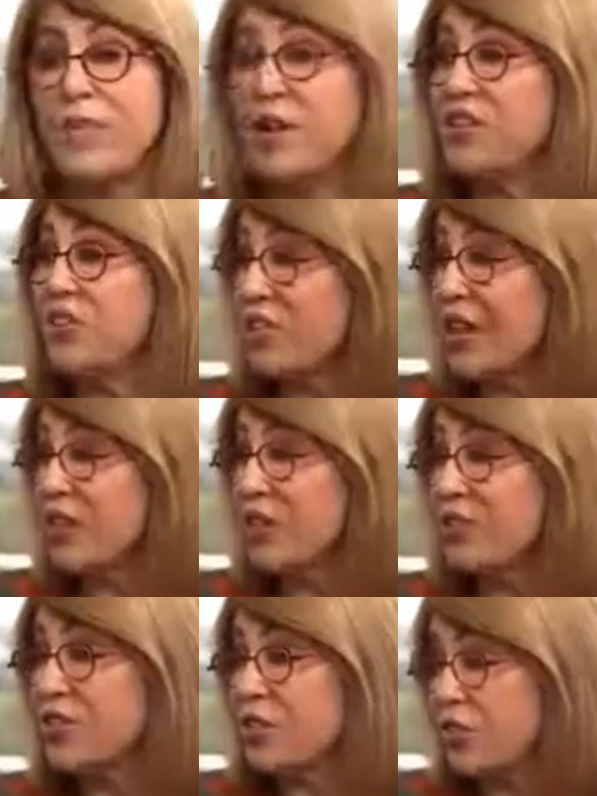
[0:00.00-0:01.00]
many
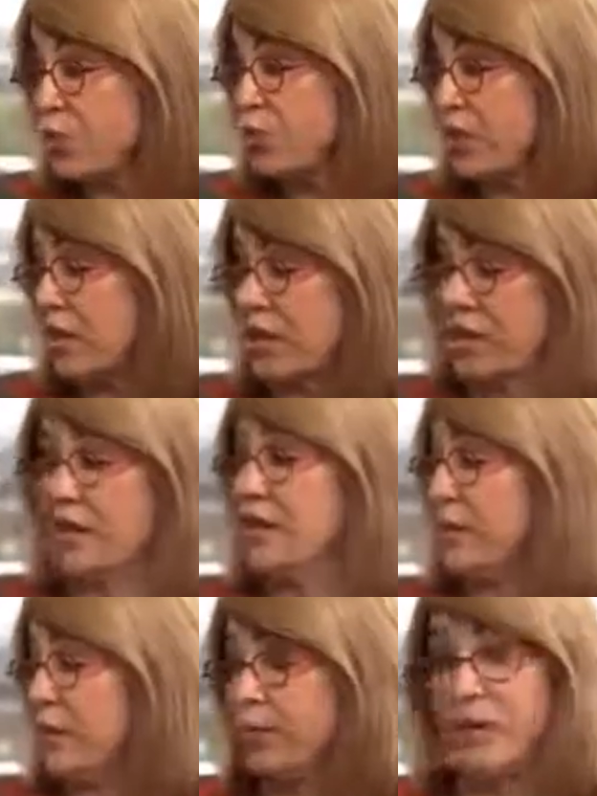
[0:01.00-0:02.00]
settings that you can
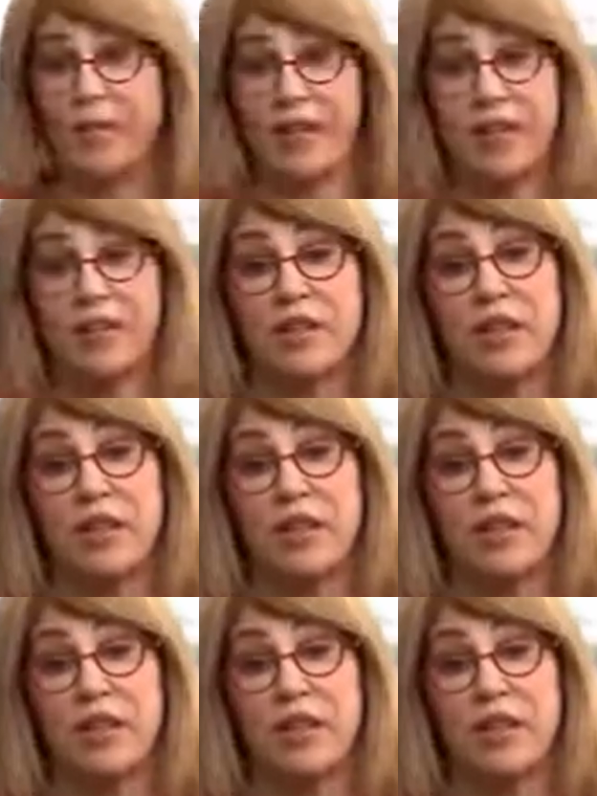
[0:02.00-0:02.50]
implement.